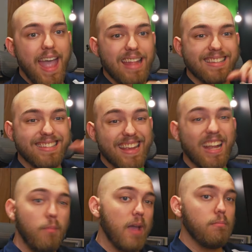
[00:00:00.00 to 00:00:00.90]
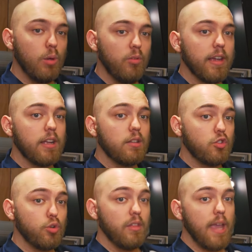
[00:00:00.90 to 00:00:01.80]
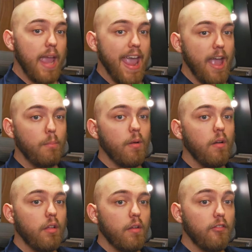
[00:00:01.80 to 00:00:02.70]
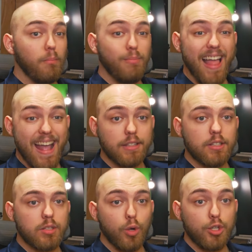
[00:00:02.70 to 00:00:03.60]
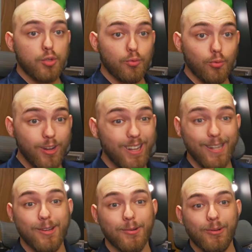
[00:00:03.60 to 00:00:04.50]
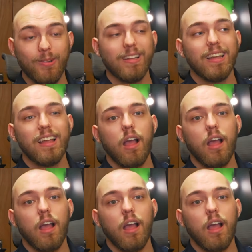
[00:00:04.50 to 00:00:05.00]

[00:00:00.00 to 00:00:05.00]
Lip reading: and sync my music to the amp from Plex, which is really cool